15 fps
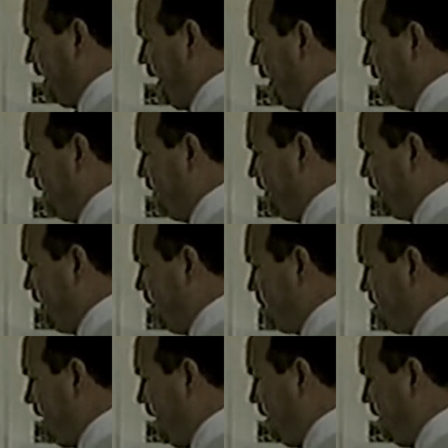ganglion that
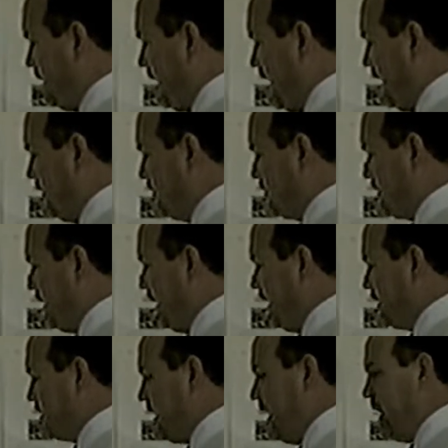comes down on either
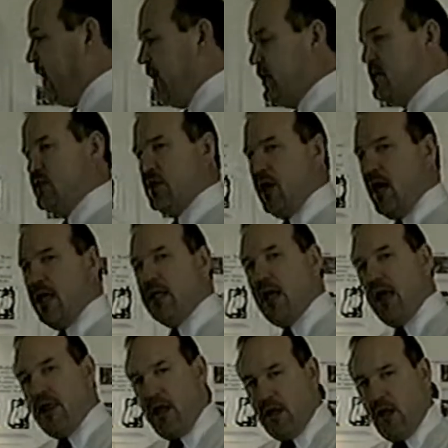sides. It is thought
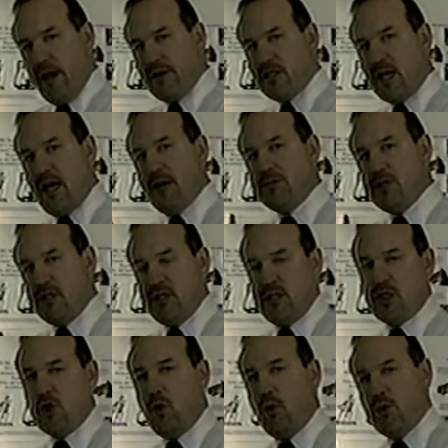a lot of times that
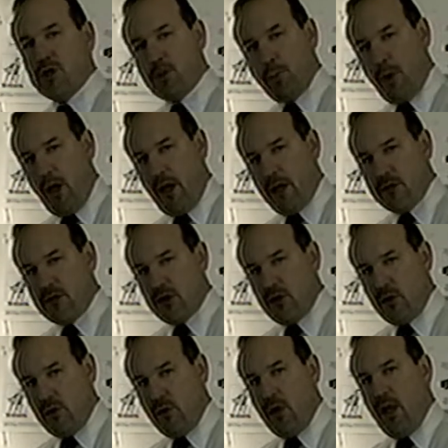this corresponds
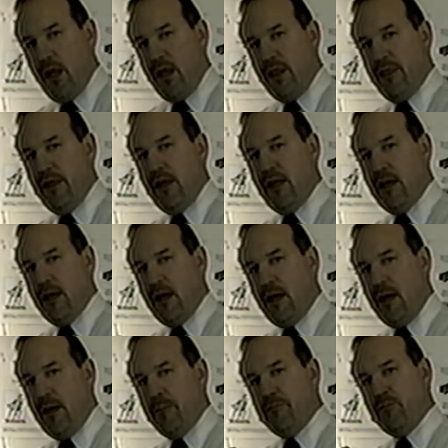to the
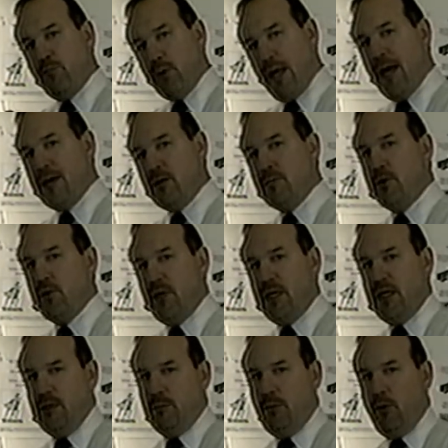bladder
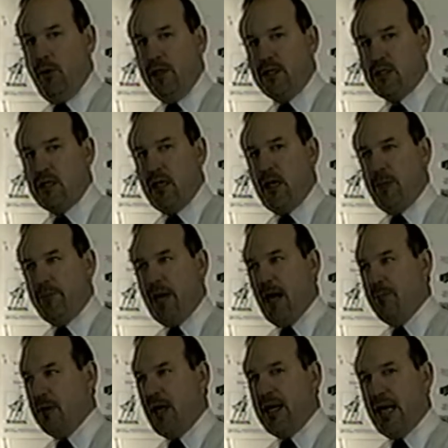meridian points.
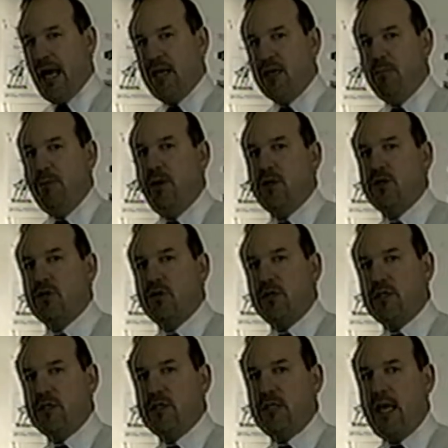I'm not an
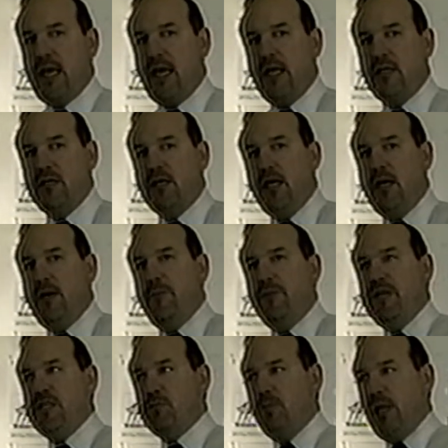acupuncturist, and
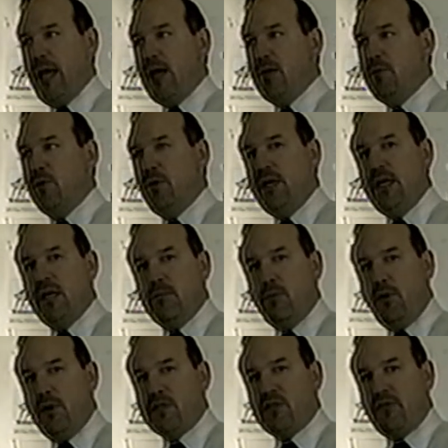these bladder meridian
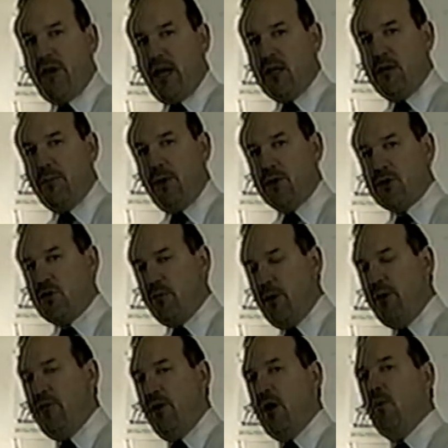points of acupuncture
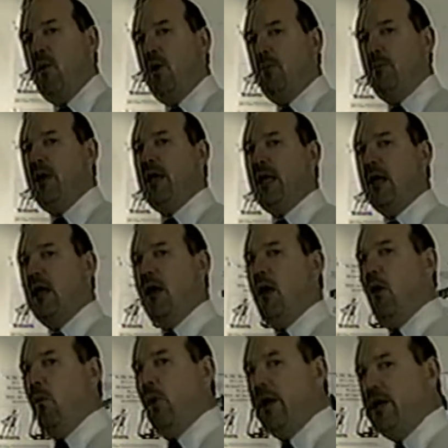may very well be
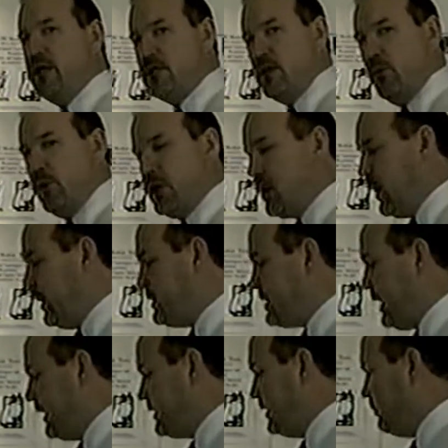what it is that we're
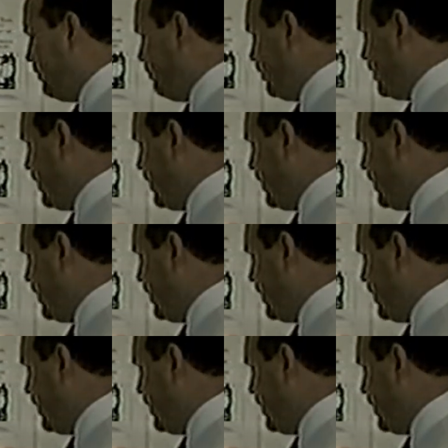contacting when we're